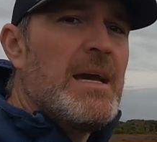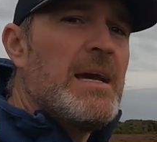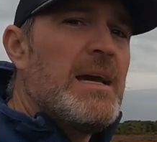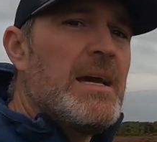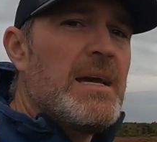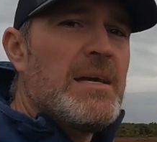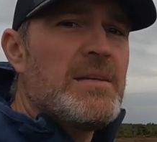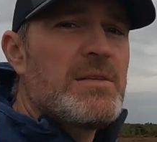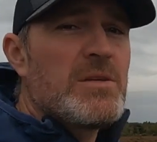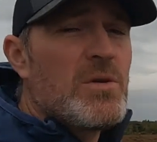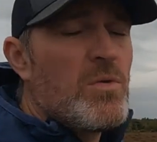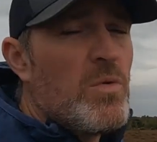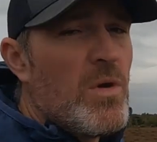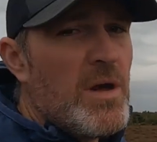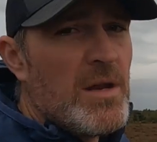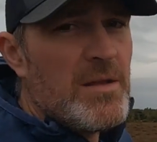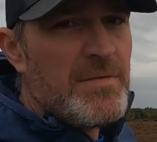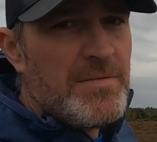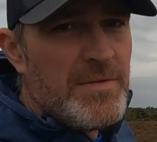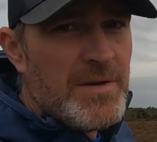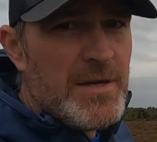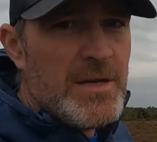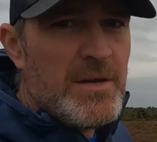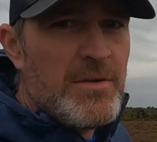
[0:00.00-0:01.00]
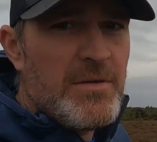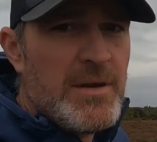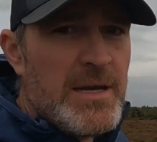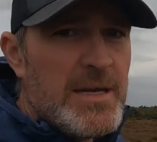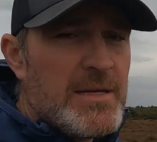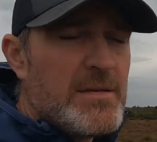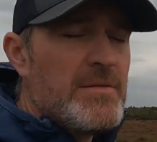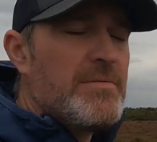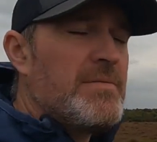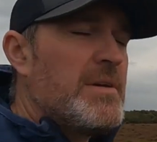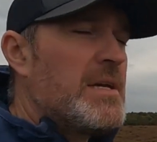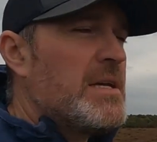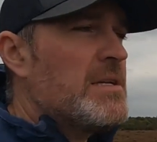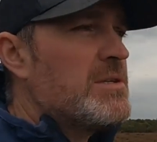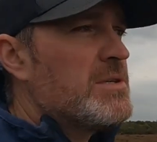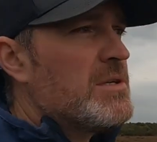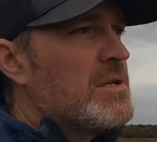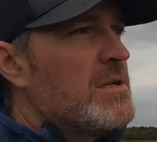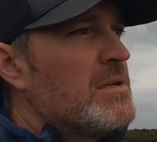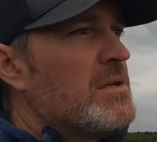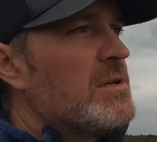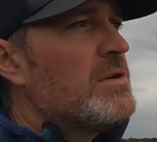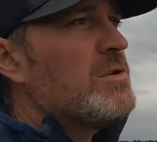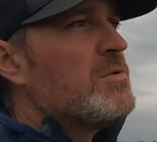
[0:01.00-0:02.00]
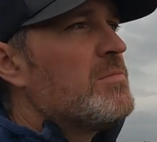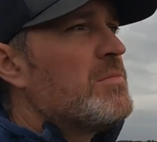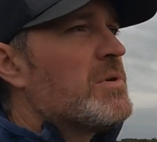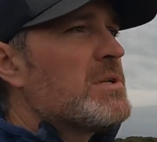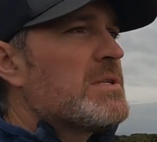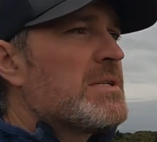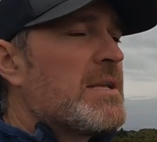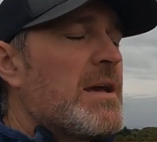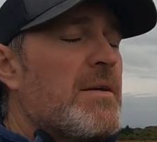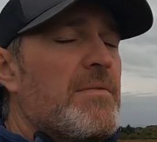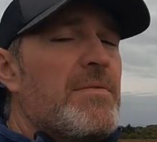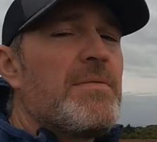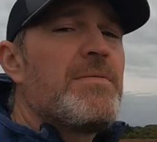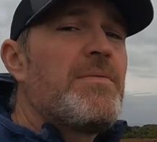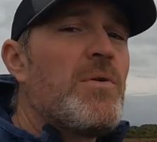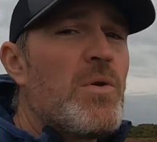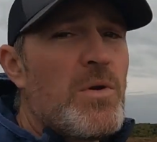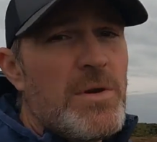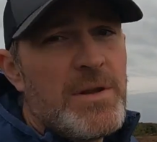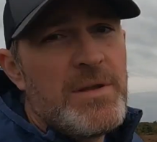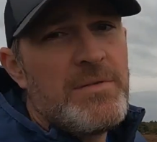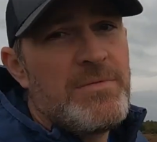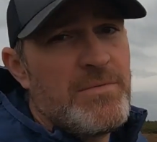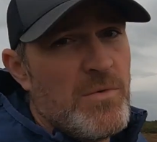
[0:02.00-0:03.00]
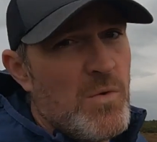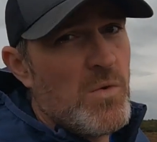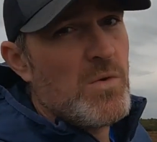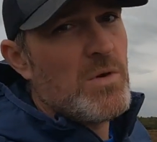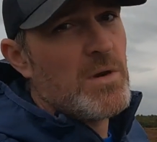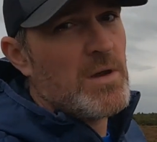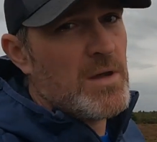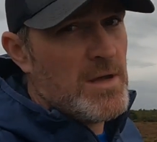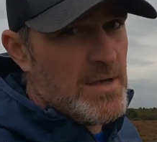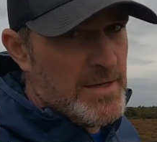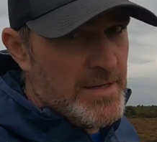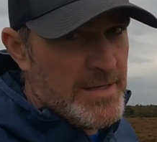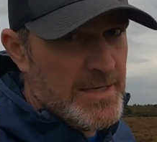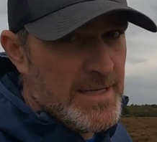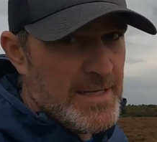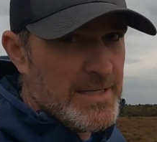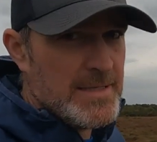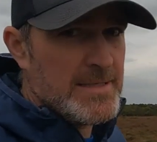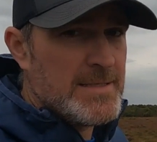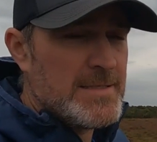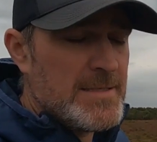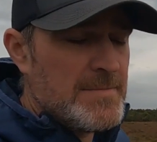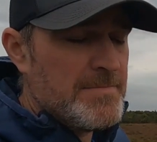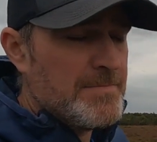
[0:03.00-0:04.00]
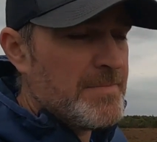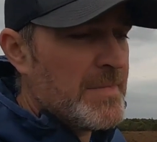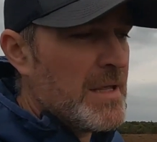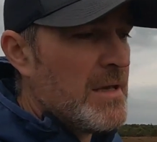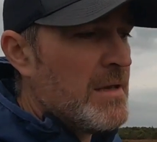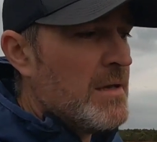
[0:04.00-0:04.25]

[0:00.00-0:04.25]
and to qualify your activation you must have 44 contacts.